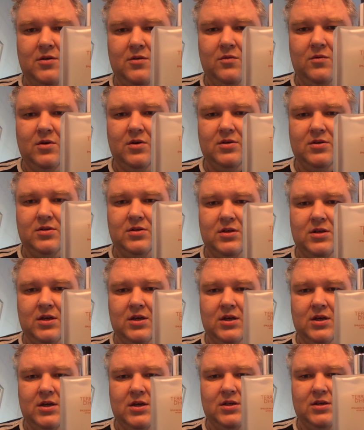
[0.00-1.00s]
was
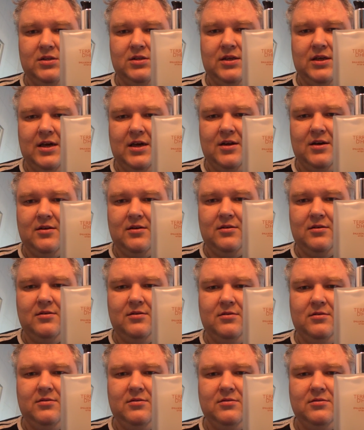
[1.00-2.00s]
Terre
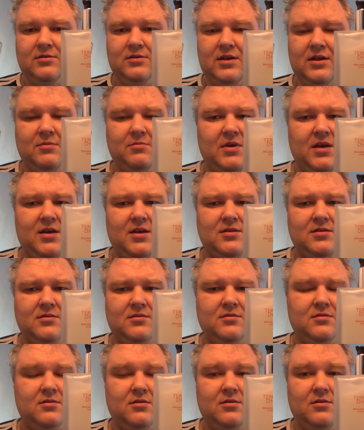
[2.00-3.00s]

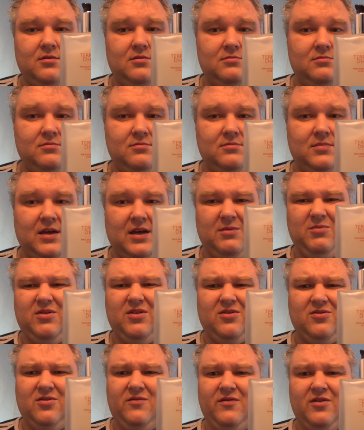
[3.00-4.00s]
d'Hermès or I'm
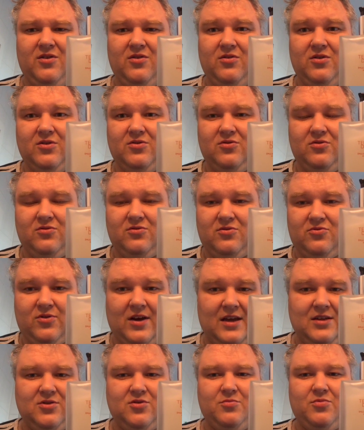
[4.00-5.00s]
not even going to
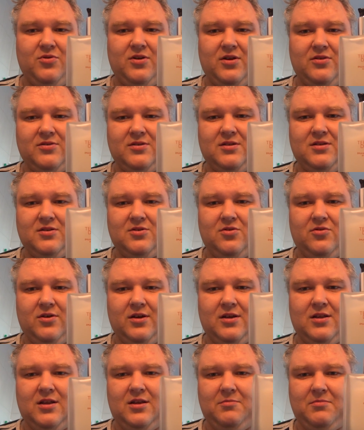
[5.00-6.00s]
try to pronounce this
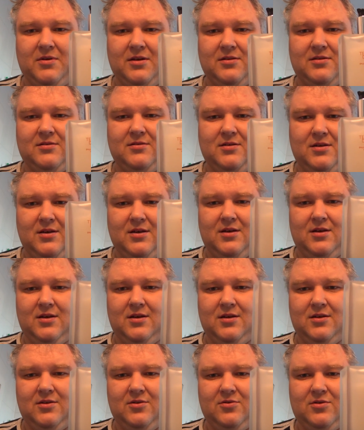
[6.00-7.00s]
correctly but
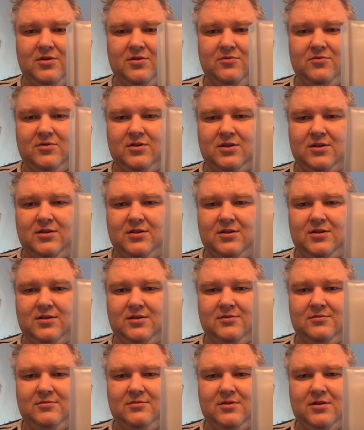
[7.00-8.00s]
you can read it
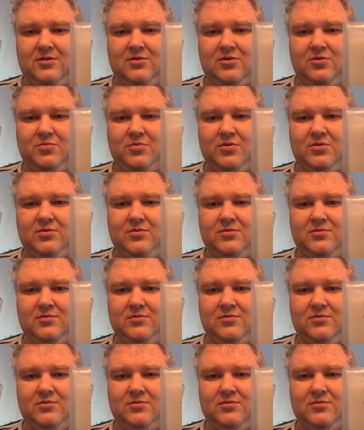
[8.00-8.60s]
here I hope